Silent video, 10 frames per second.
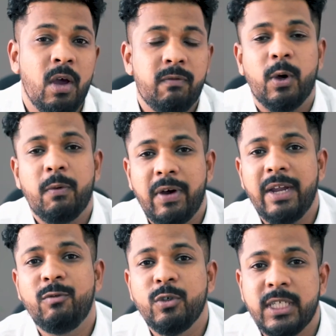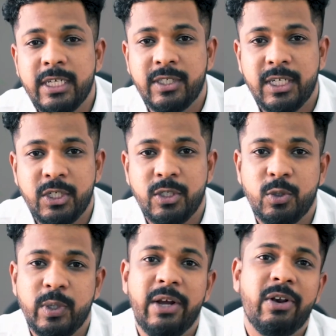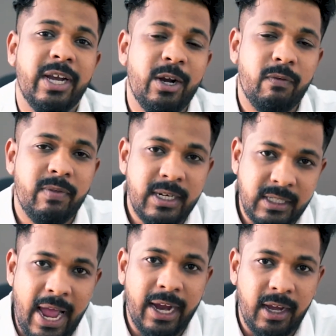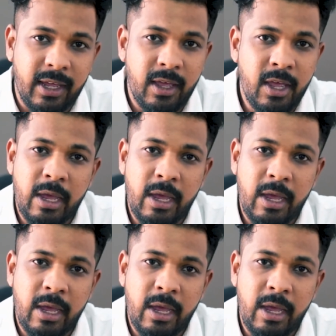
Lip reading: for 5 to 6 sessions to get rid of this acne.